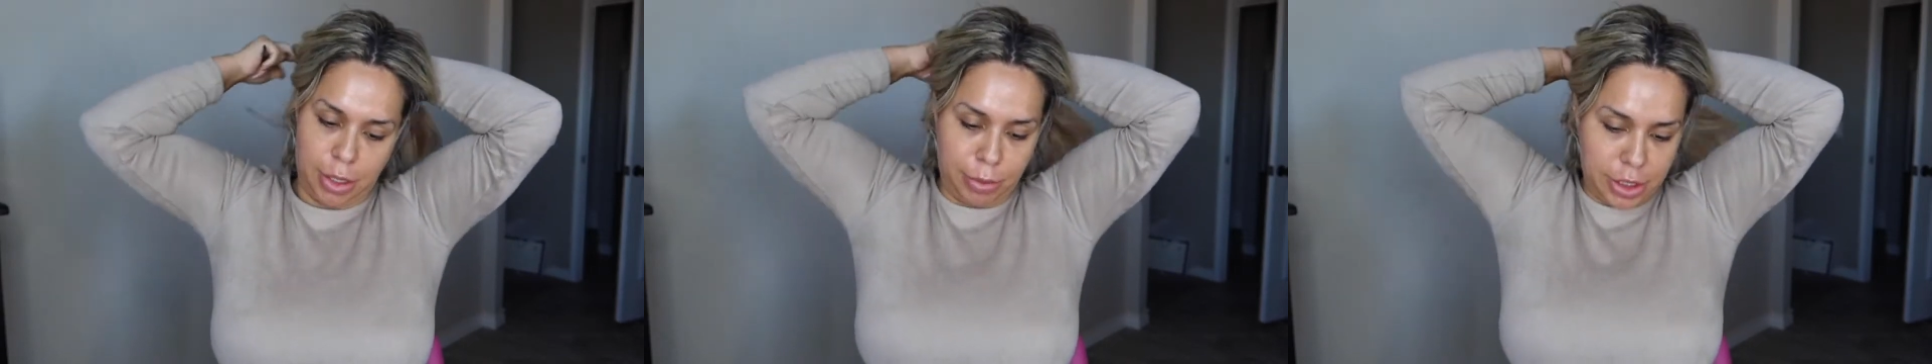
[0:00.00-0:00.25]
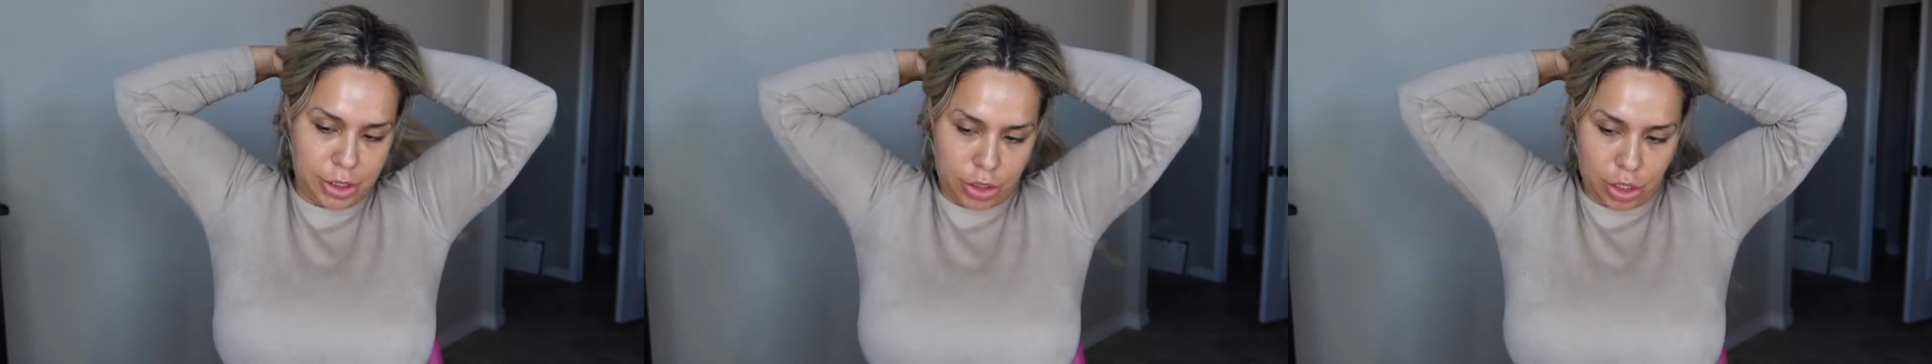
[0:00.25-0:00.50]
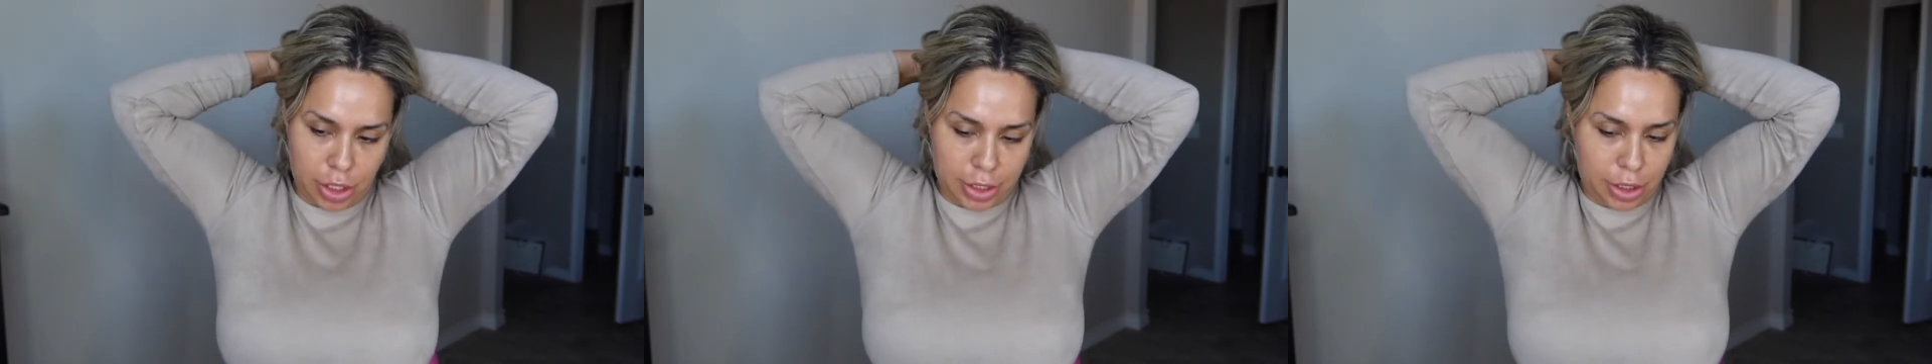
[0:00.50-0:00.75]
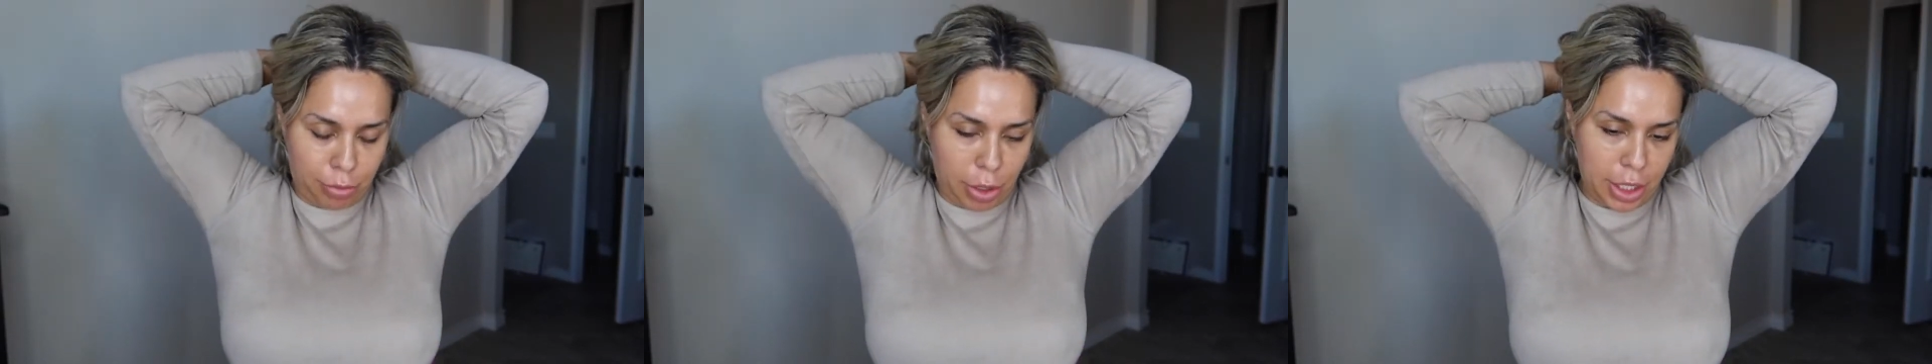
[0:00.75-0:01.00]
I'm going to start
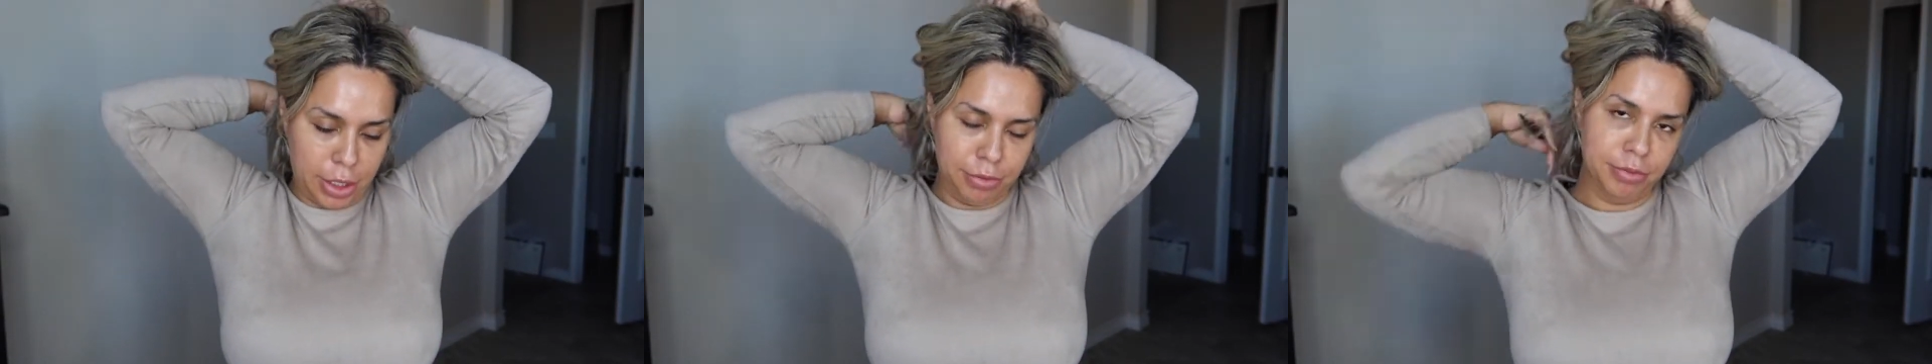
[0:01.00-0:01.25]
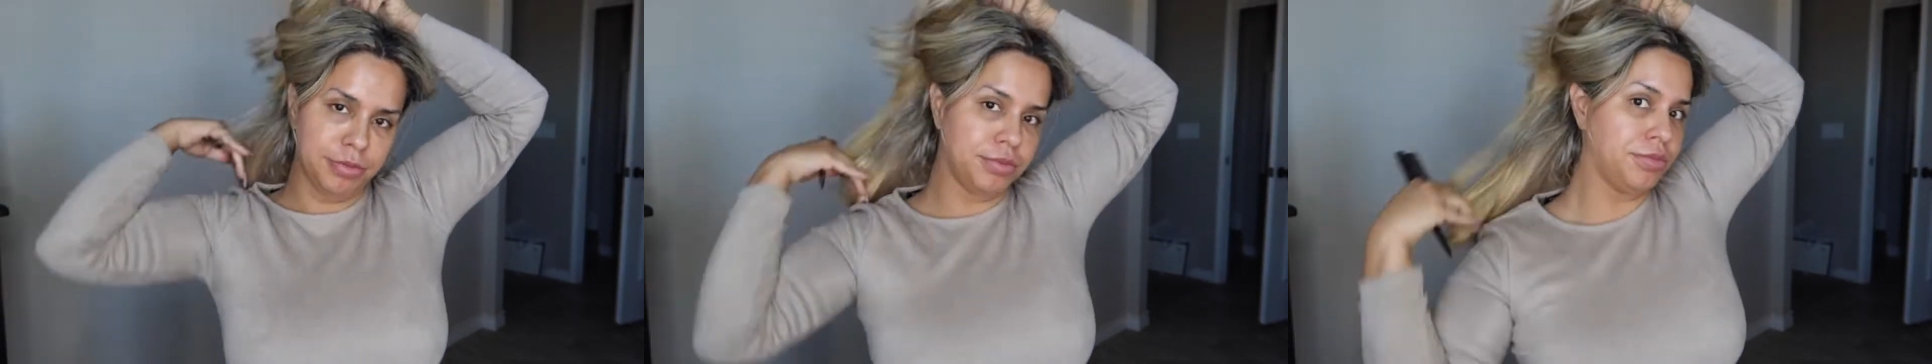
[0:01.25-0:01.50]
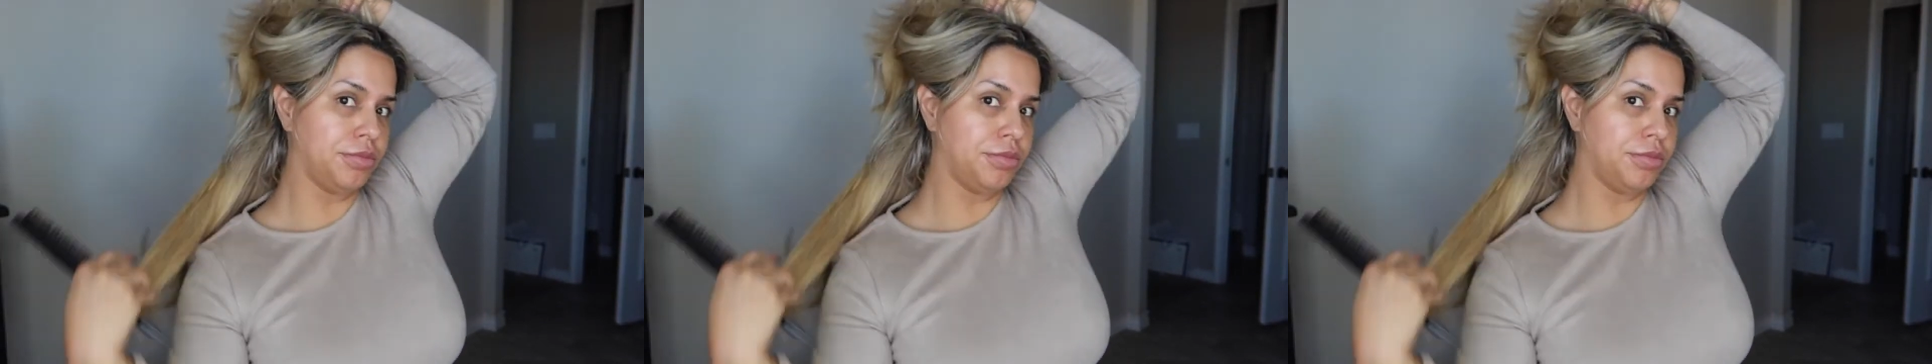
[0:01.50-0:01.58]
at the bottom.